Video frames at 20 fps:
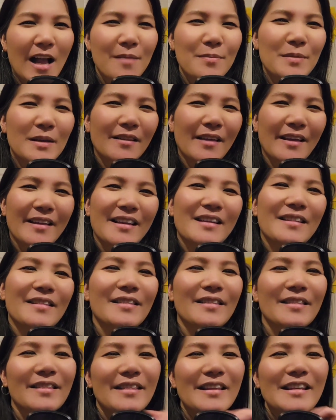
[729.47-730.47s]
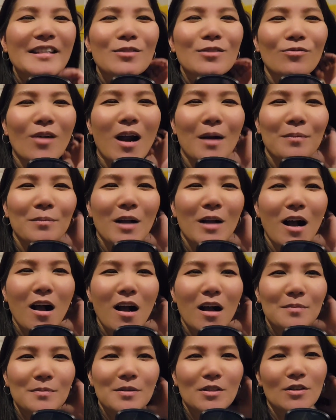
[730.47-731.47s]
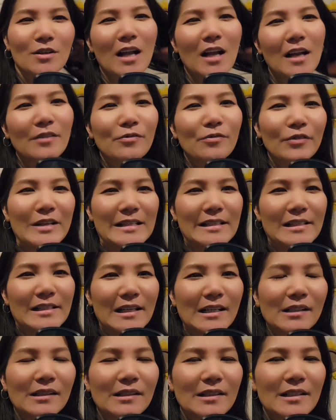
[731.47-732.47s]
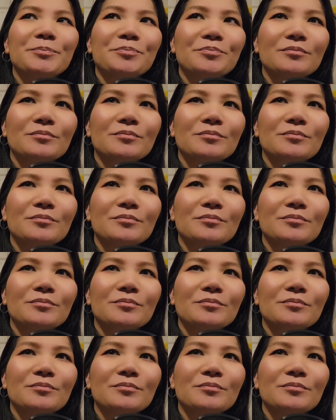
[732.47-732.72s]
I mean, like, these rom-coms are kind of ridiculous.